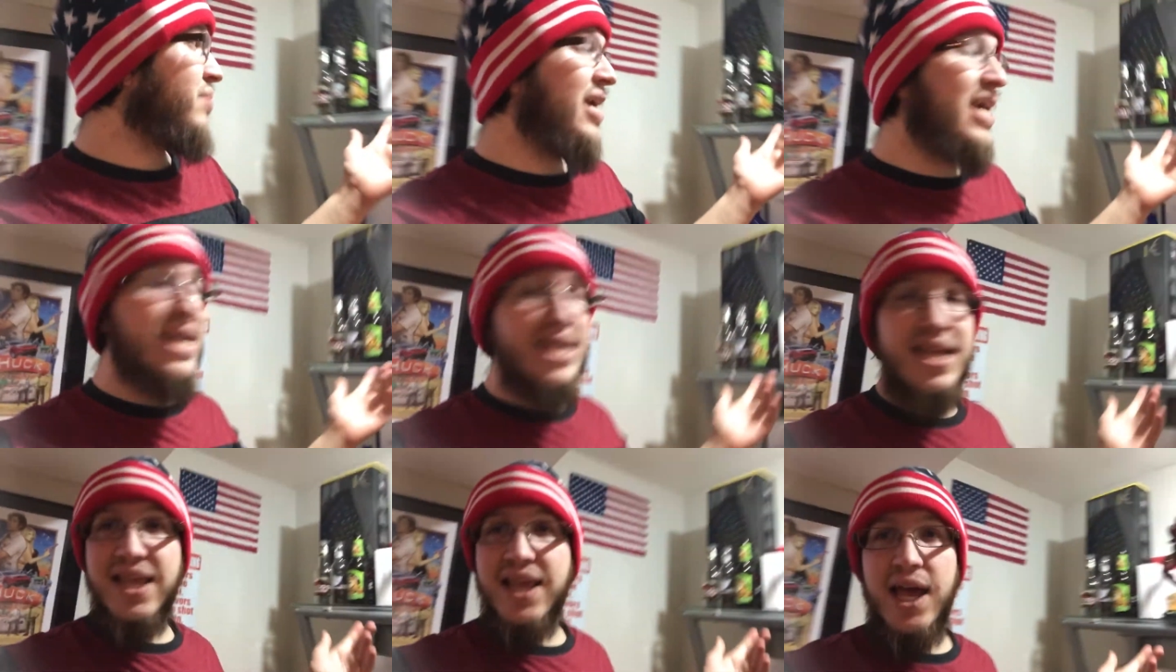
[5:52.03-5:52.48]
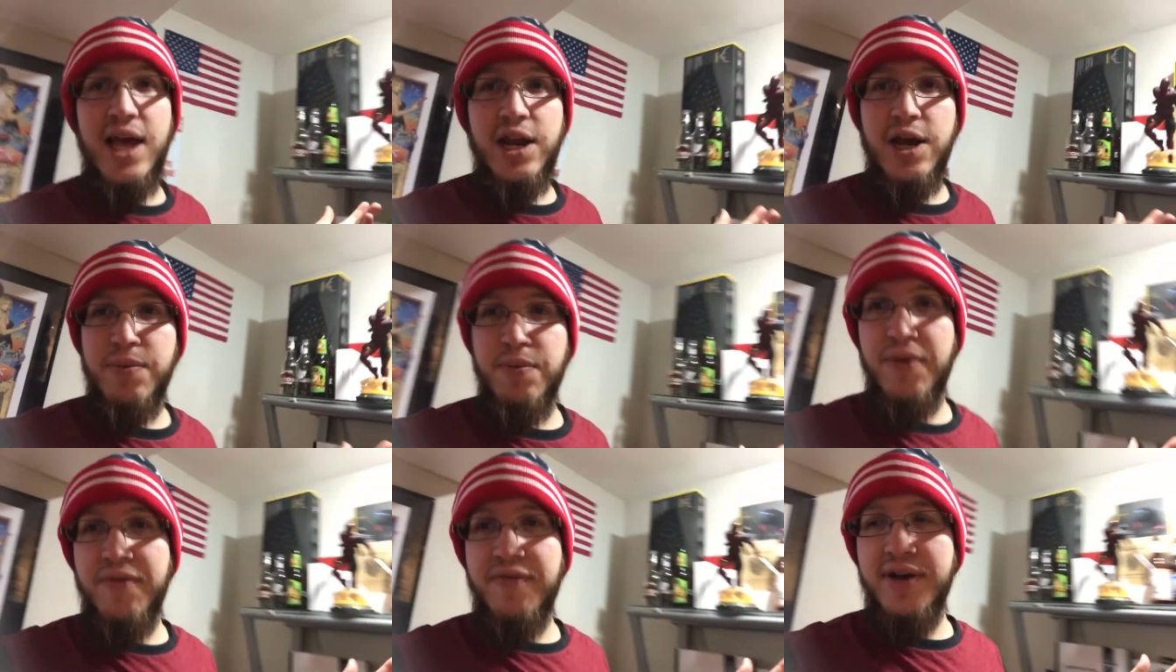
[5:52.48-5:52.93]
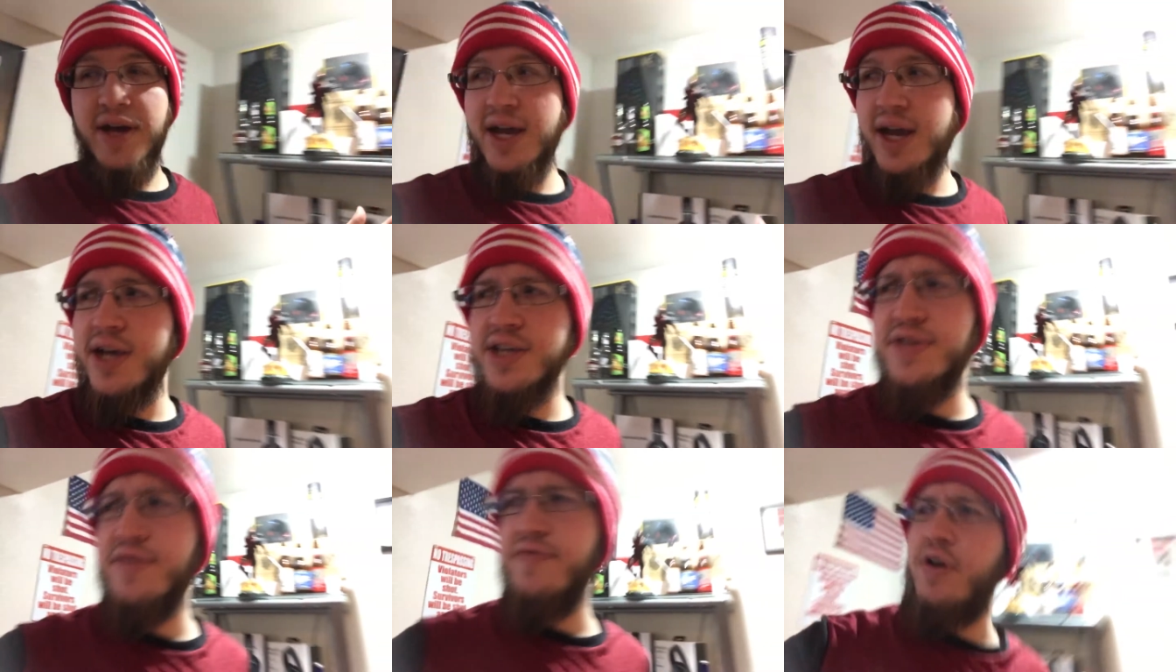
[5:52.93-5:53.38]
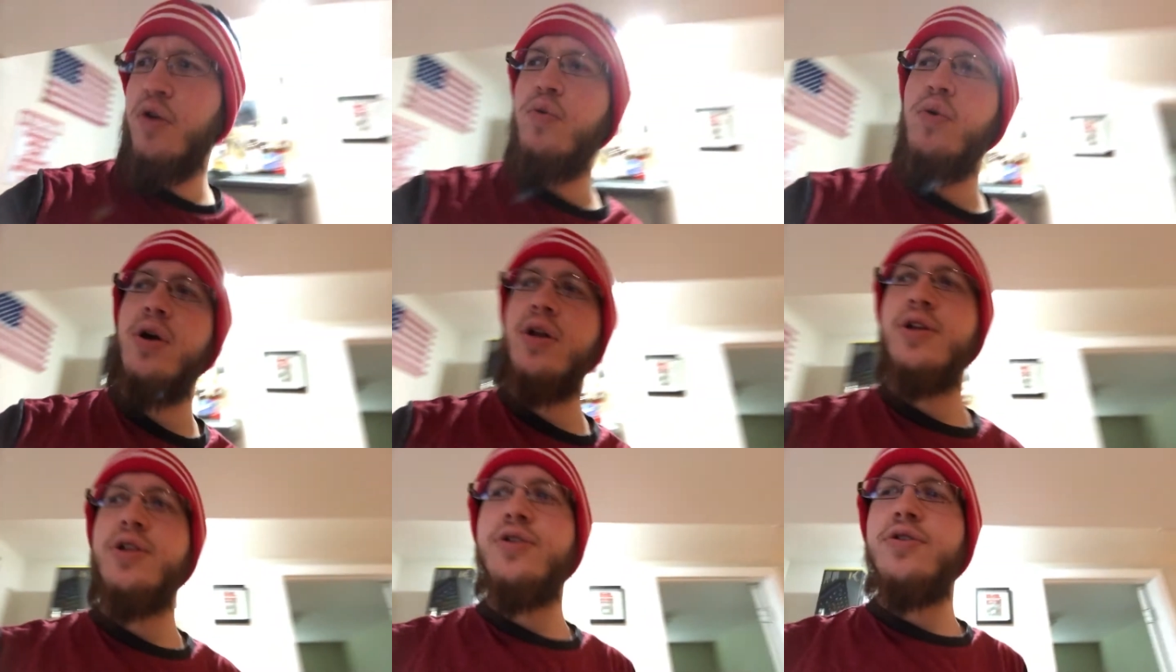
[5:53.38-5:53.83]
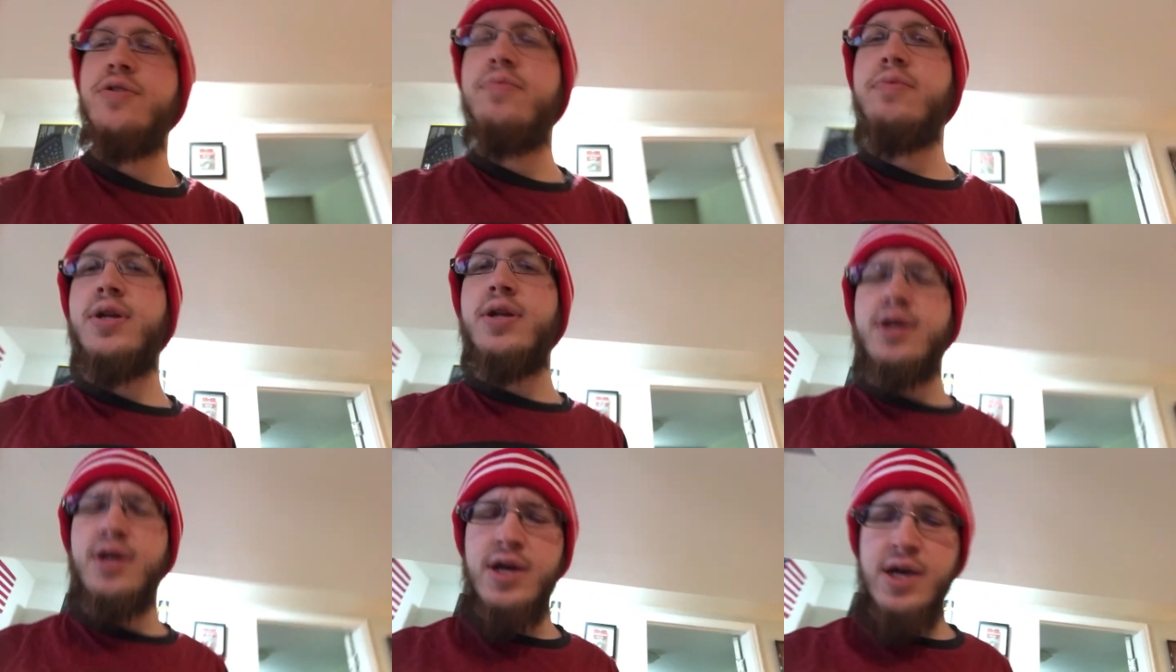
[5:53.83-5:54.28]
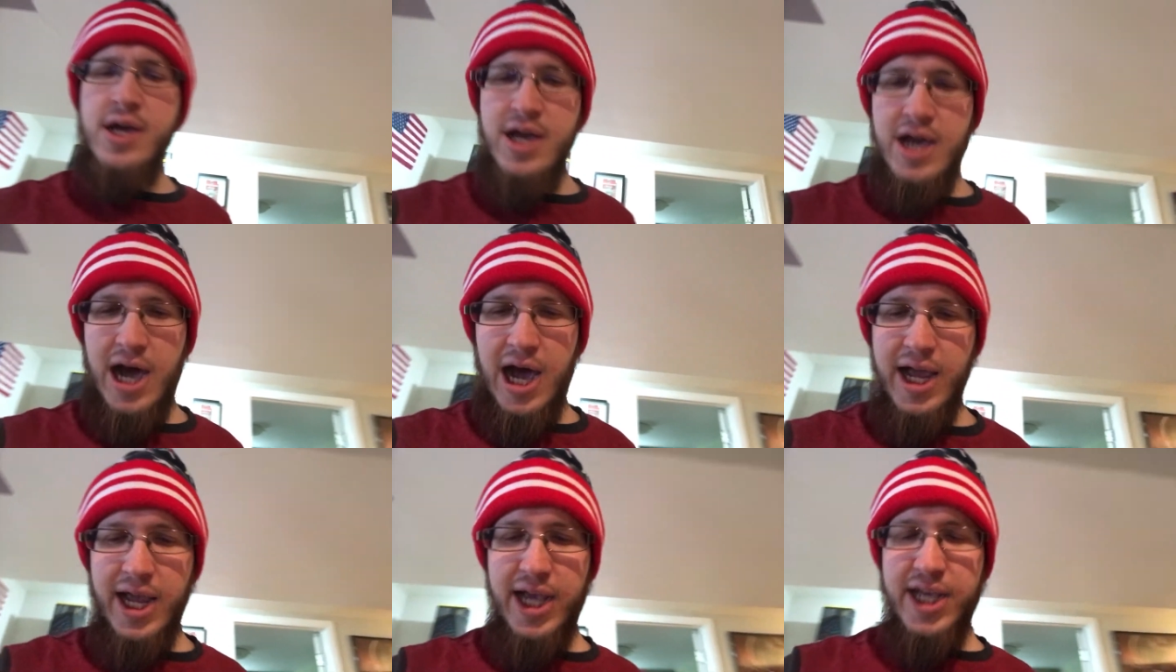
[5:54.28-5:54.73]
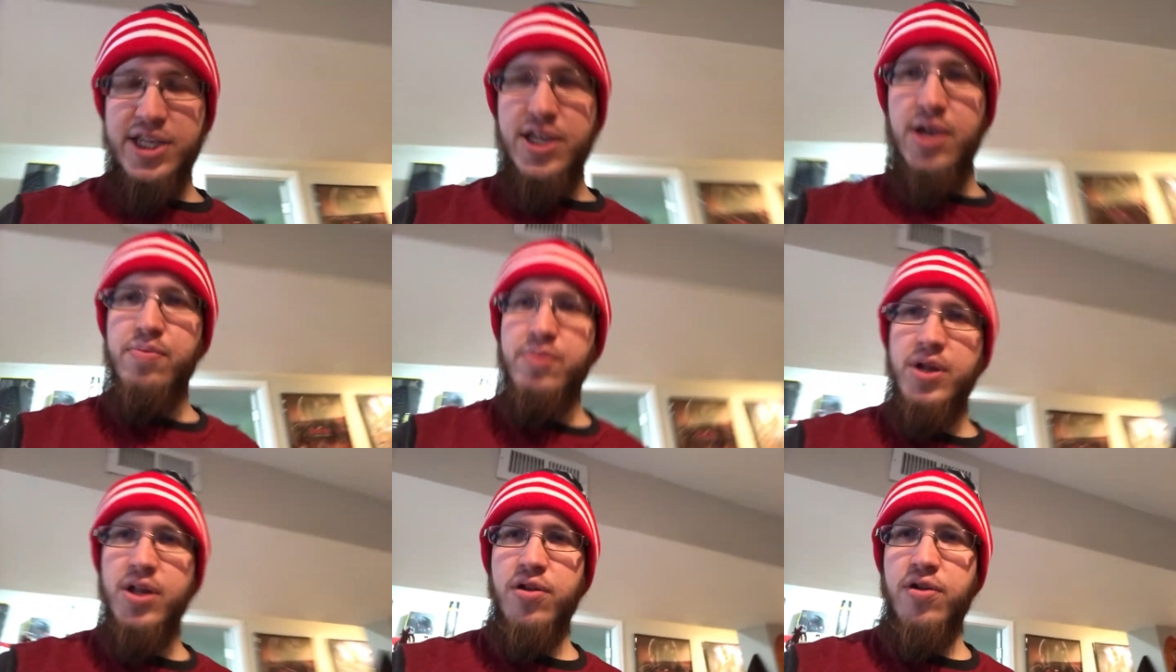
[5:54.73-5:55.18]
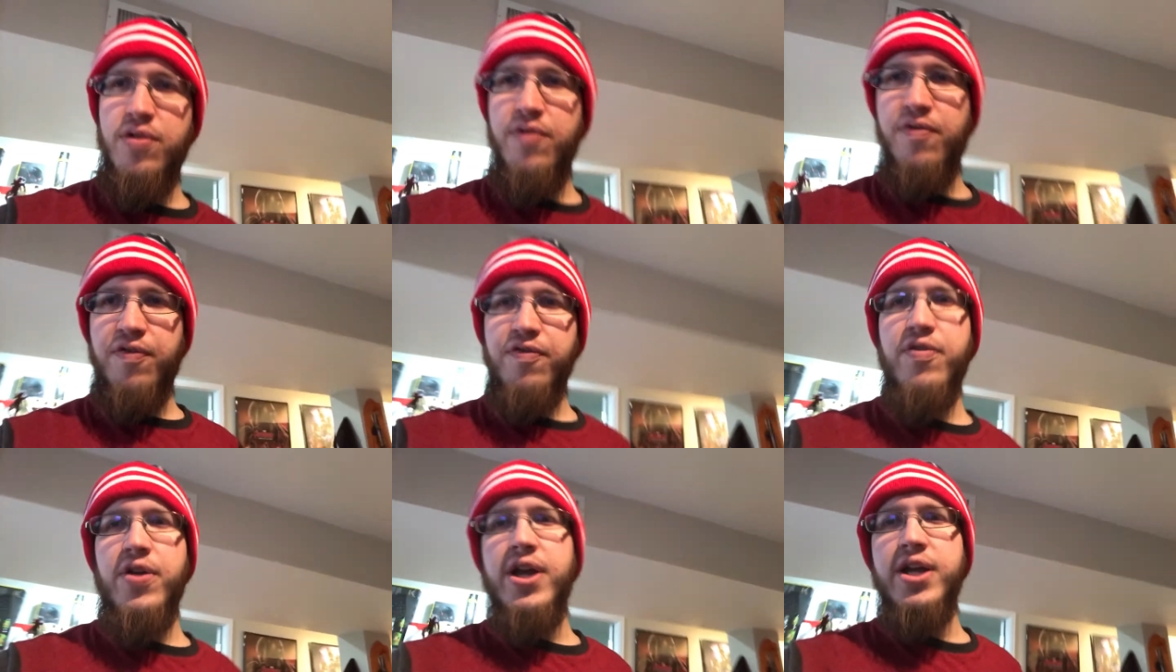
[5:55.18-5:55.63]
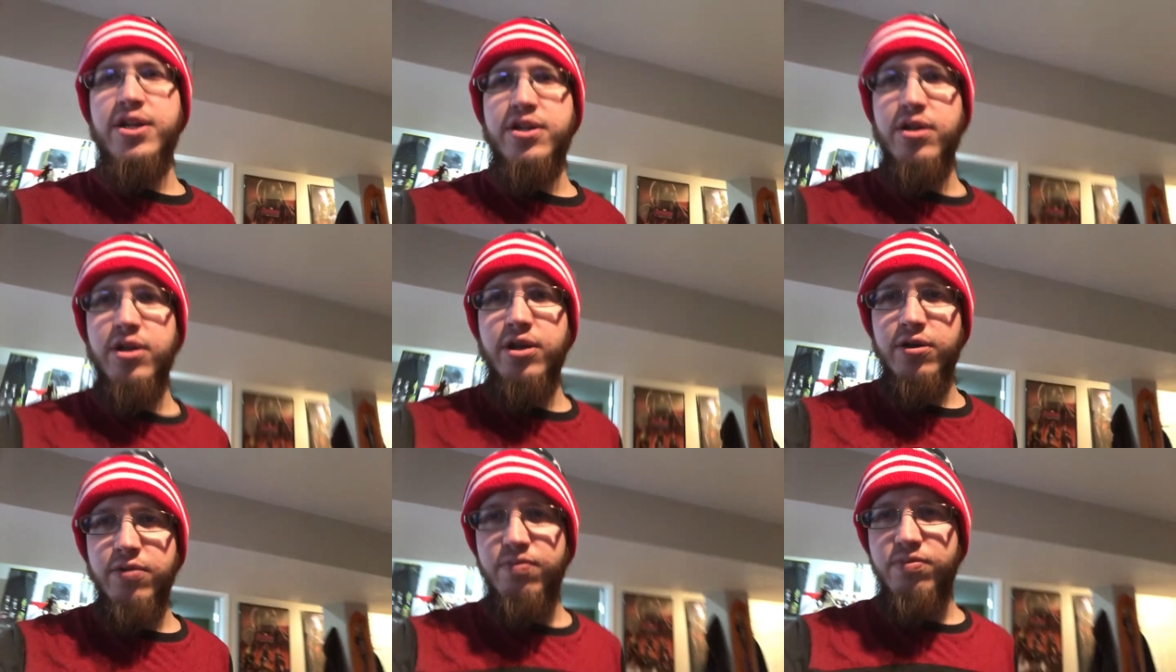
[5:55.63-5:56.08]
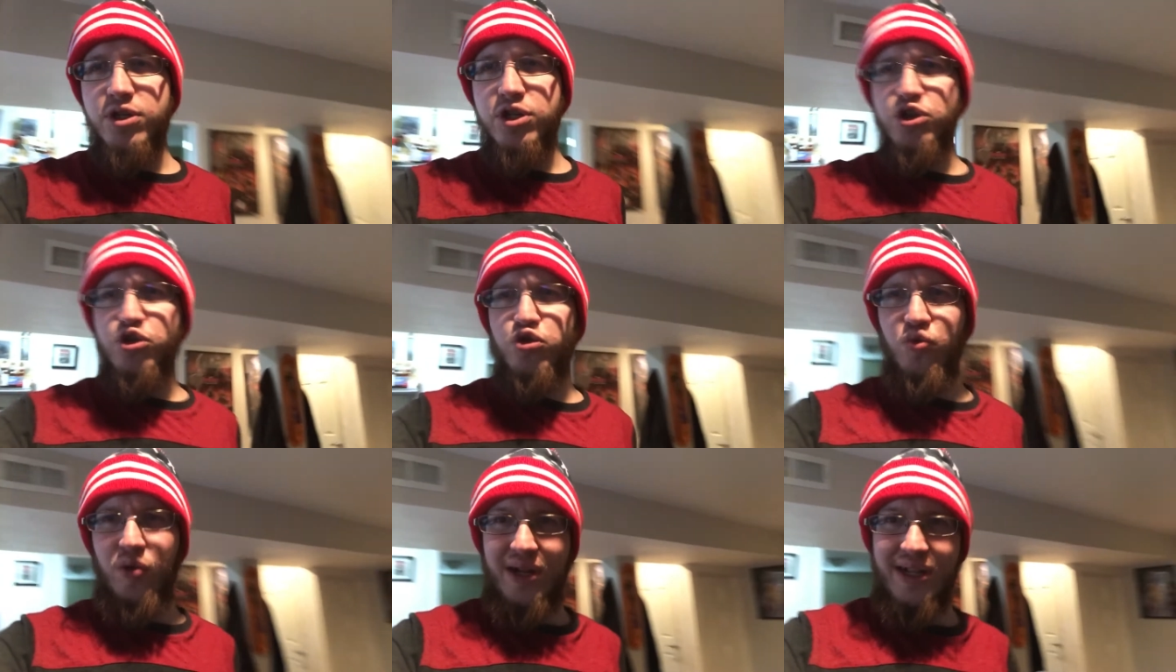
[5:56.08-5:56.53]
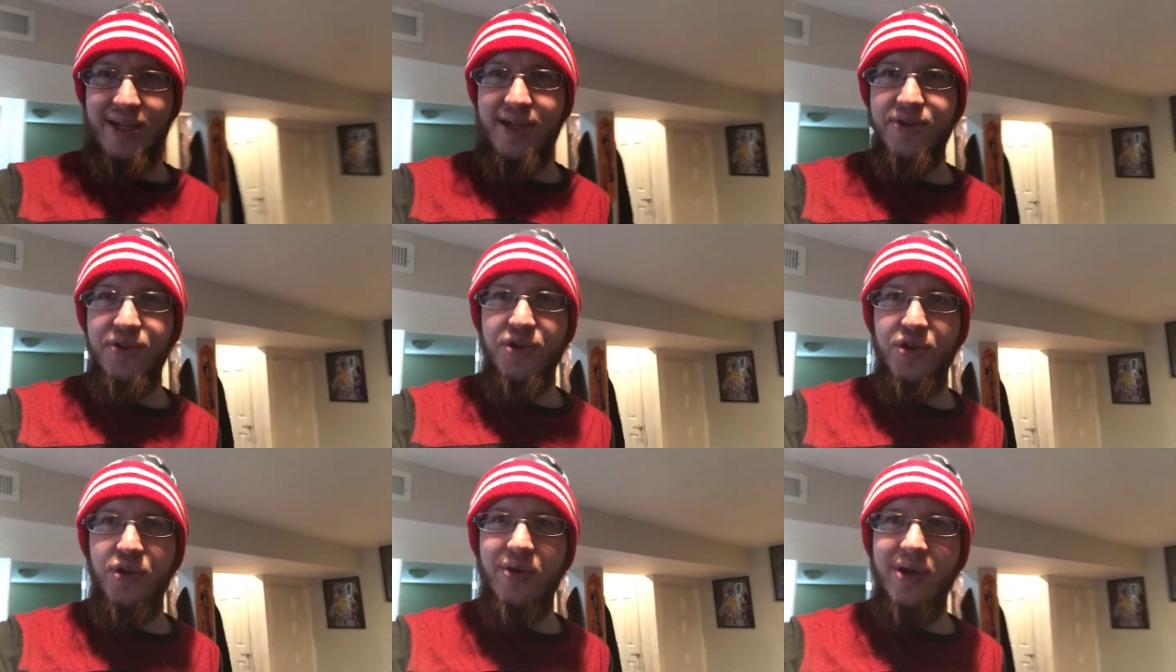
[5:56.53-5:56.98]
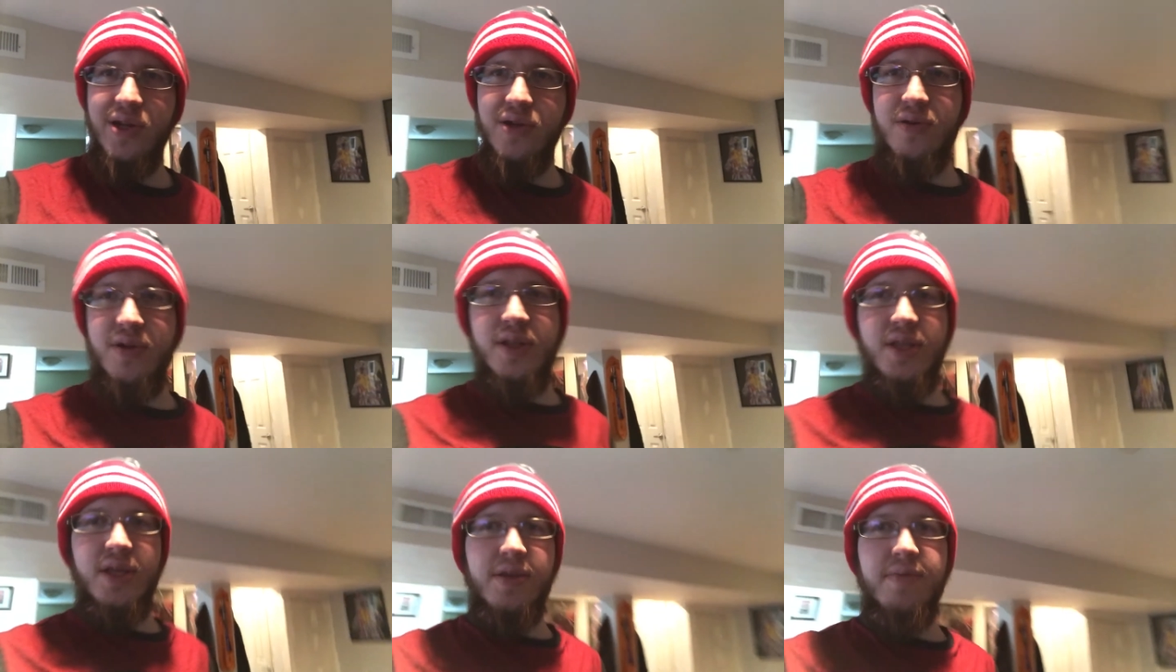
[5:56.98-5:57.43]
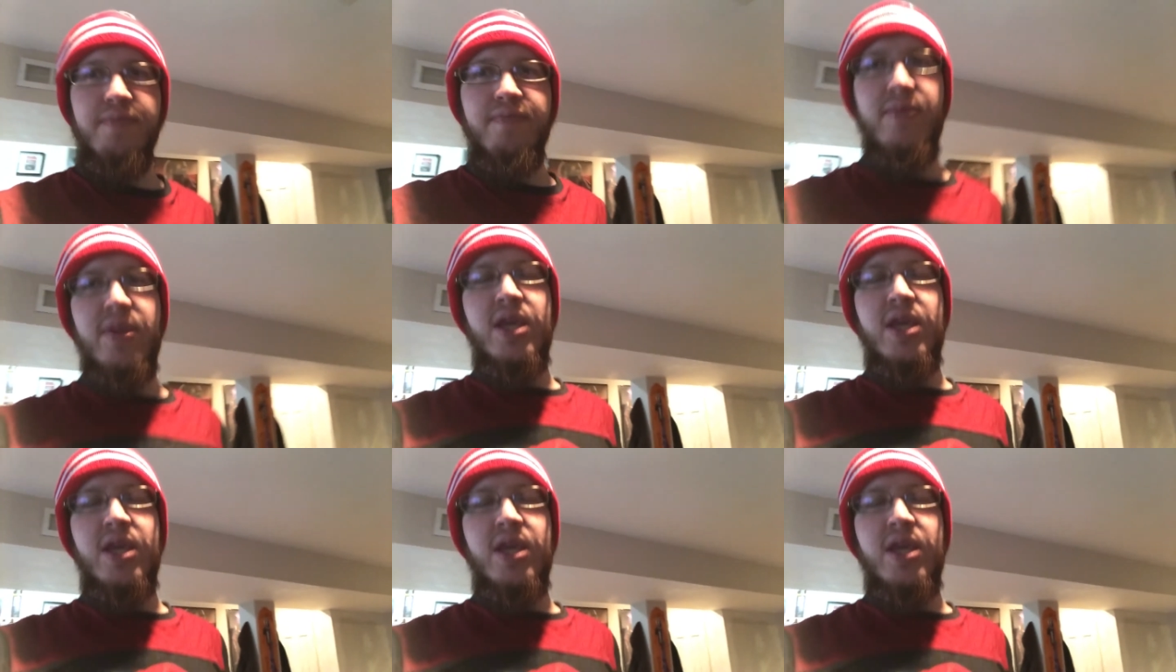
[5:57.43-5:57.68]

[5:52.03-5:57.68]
make it light up, if I, guess, if I wanted to, but I guess I'd be a little afraid to, to drill into it or anything.